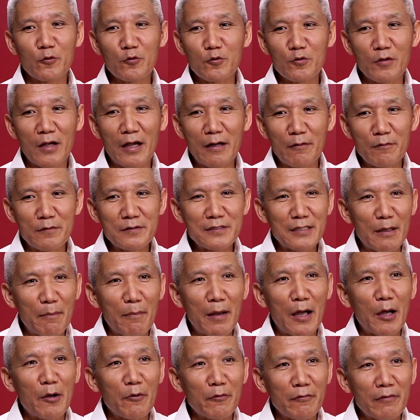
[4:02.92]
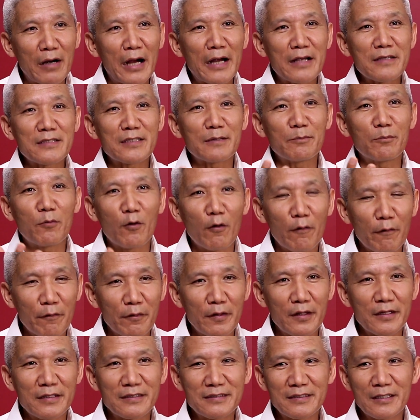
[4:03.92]
going to kind of somehow rise
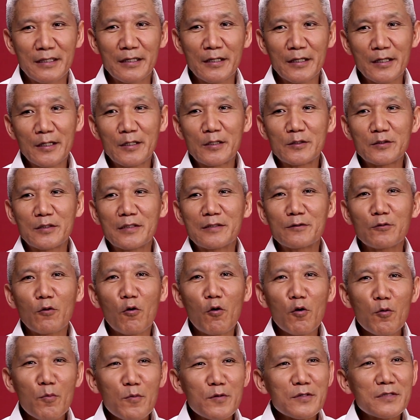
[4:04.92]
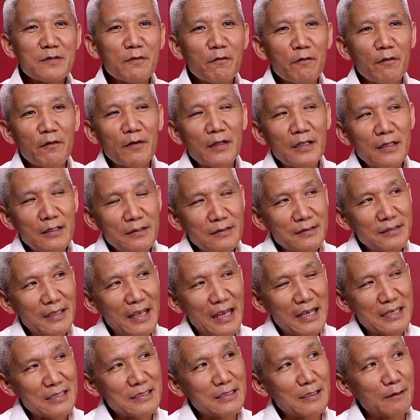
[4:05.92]
above this. So it almost feels
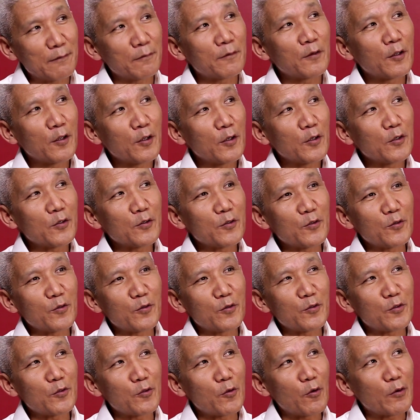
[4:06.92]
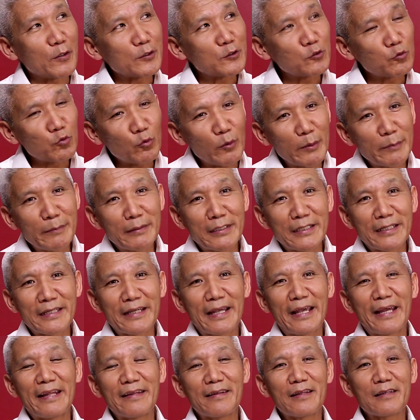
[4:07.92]
as if you're
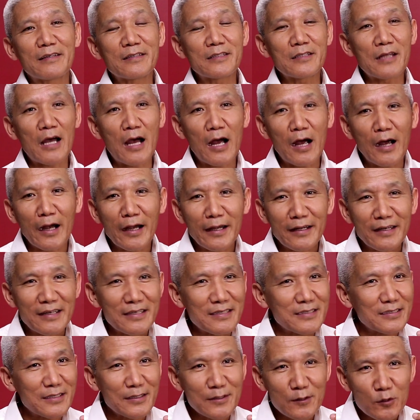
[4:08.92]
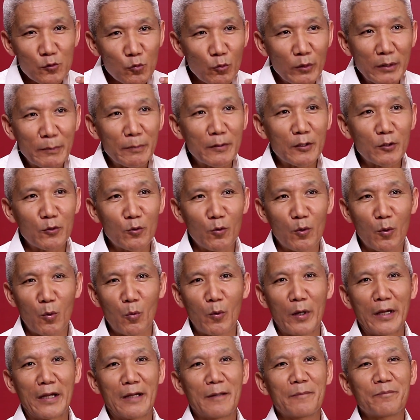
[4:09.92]
swimming and the tide is just sweeping you
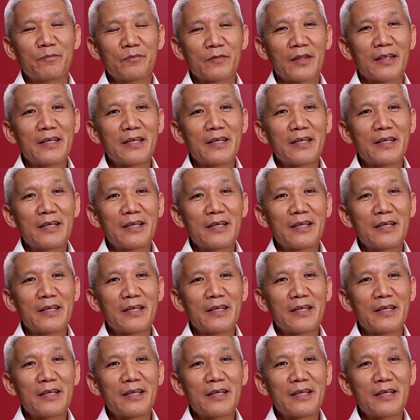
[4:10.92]
away.